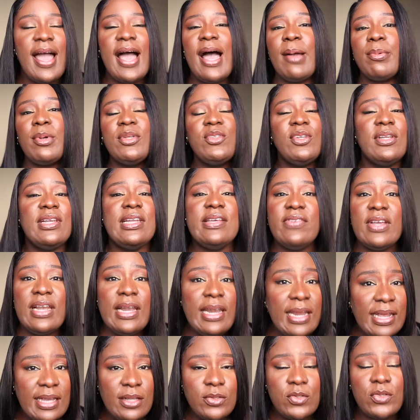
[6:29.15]
I'm going to leave a
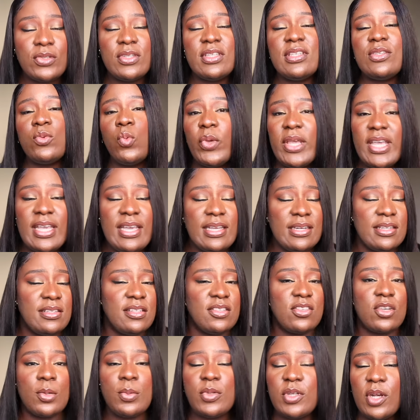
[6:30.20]
link to this wig in the
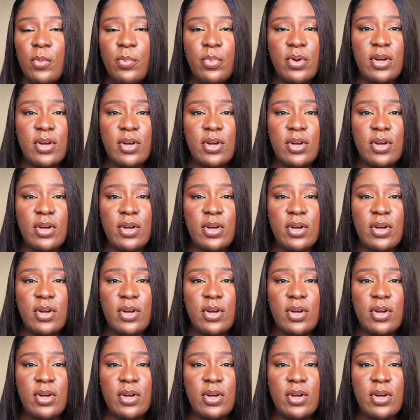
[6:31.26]
description